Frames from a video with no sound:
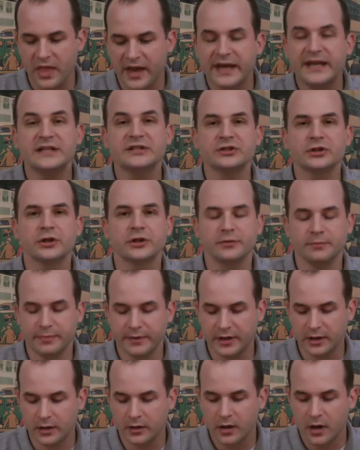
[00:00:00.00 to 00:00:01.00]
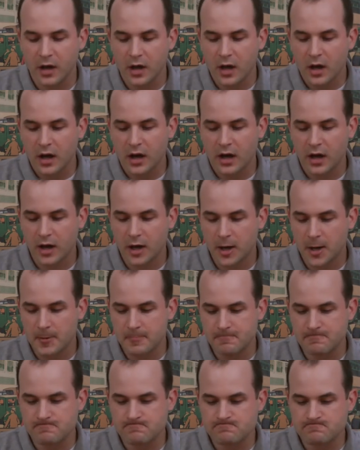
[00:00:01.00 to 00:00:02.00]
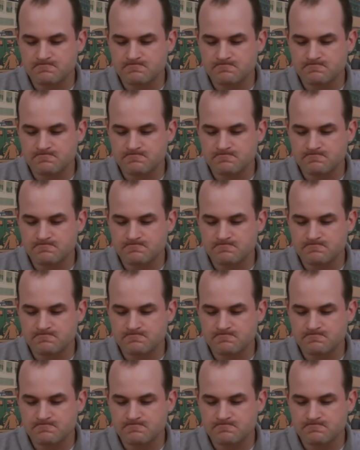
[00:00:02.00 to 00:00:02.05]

it is a good beer. I